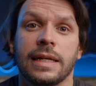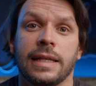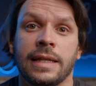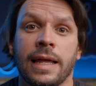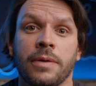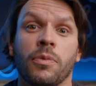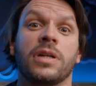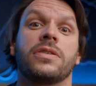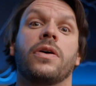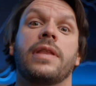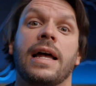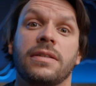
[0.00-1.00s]
And then once
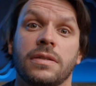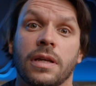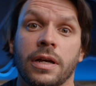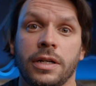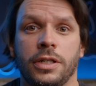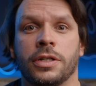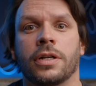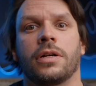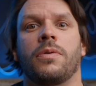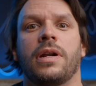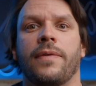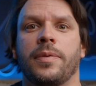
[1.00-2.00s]
all that's done, you're going
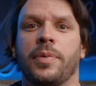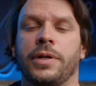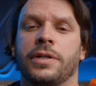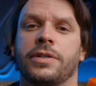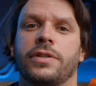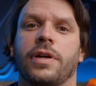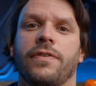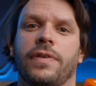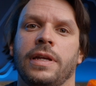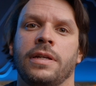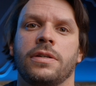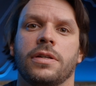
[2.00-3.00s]
to want to have to put your stuff
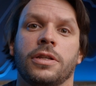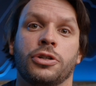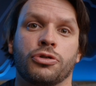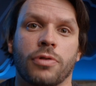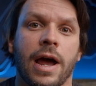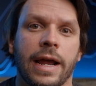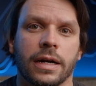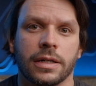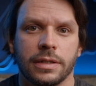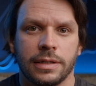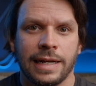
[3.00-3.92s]
into the dryer.